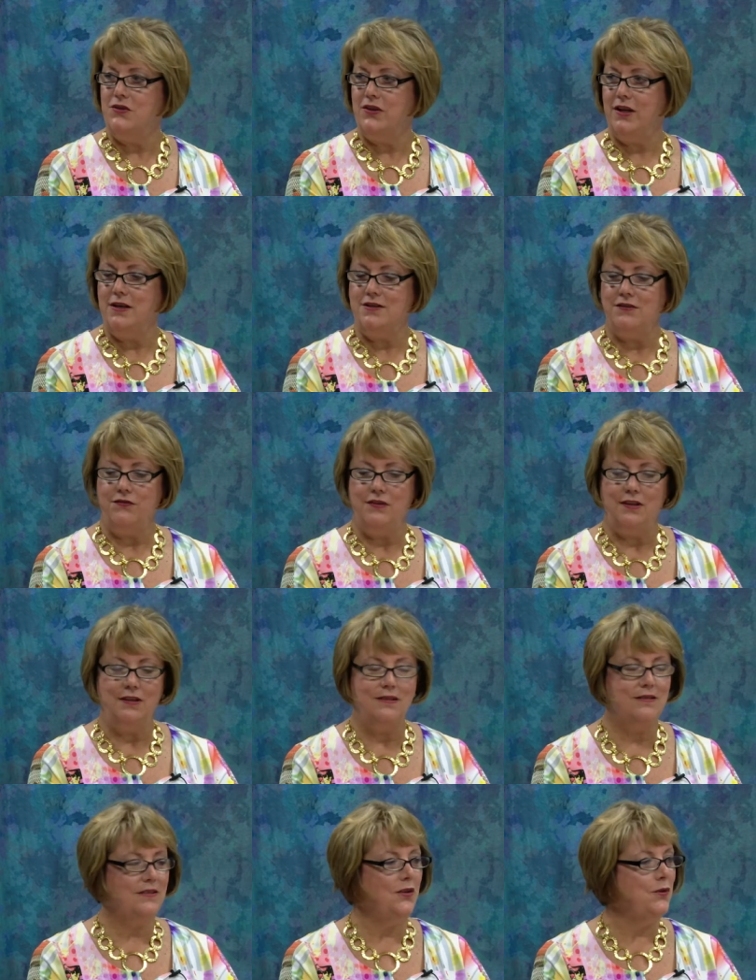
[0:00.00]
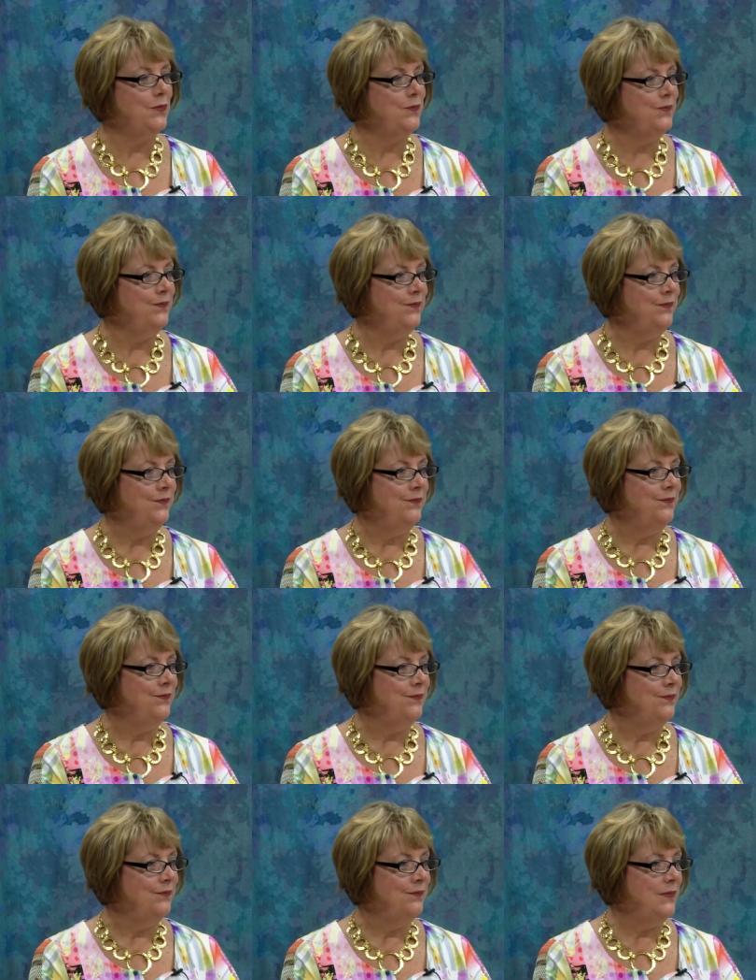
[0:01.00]
mm-hmm. kinds of things. So. It's
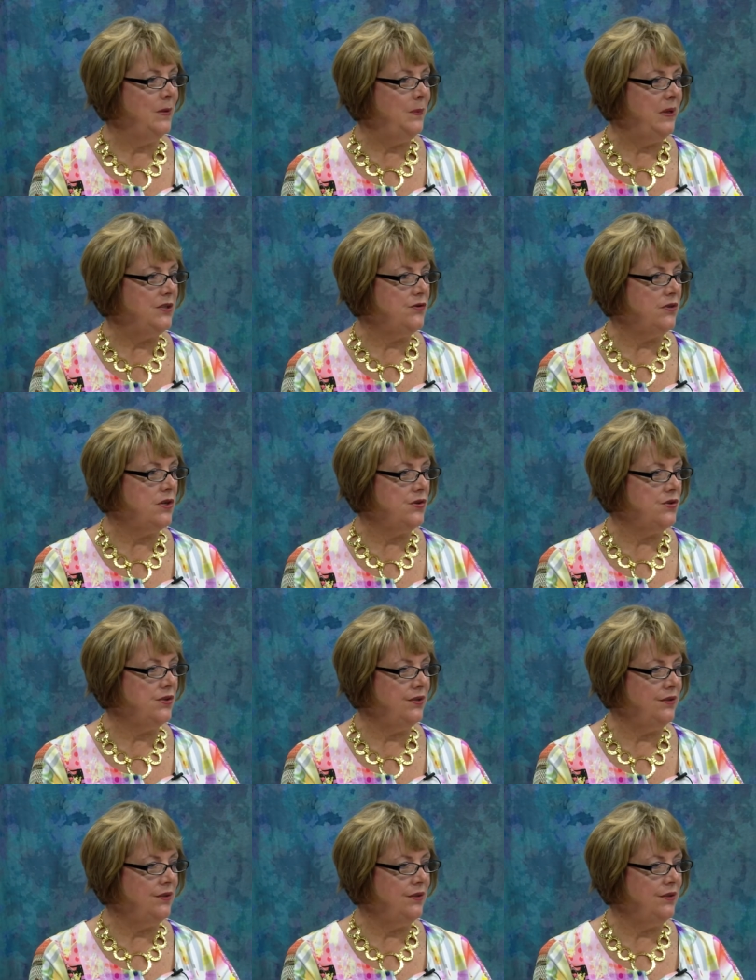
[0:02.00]
it's very tradition.